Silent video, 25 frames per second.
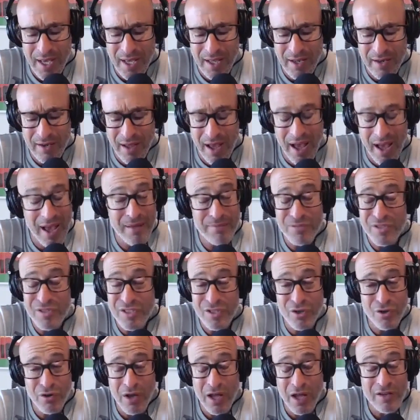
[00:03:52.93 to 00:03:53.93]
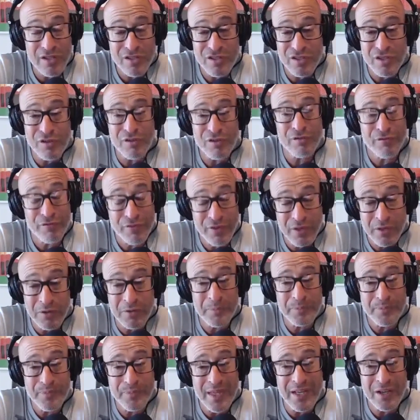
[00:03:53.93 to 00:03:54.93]
and i'm so i just so
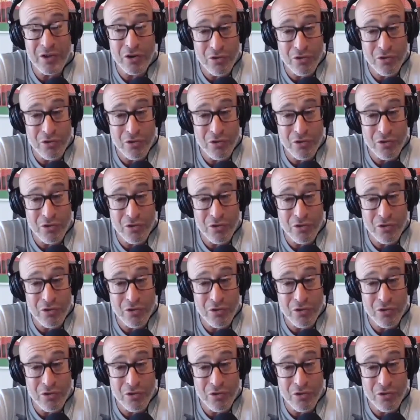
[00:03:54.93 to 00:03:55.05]
feel